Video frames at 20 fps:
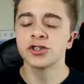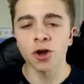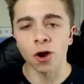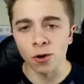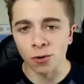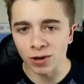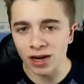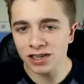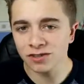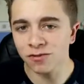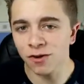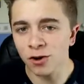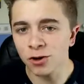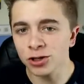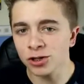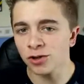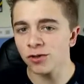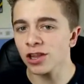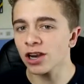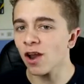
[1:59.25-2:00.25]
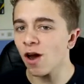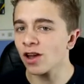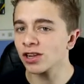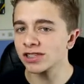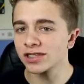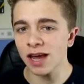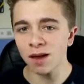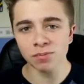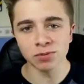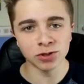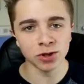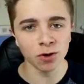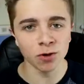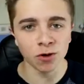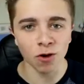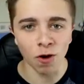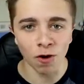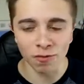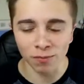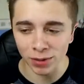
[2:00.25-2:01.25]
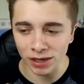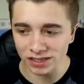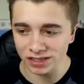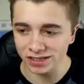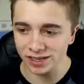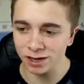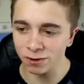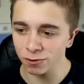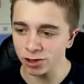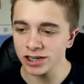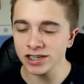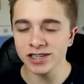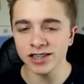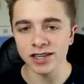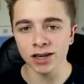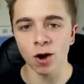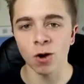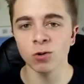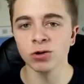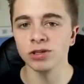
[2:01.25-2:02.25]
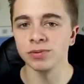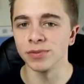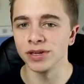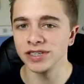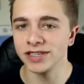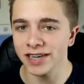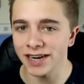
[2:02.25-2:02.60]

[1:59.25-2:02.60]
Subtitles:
So, let's focus on the last episode of my series, The Ultimate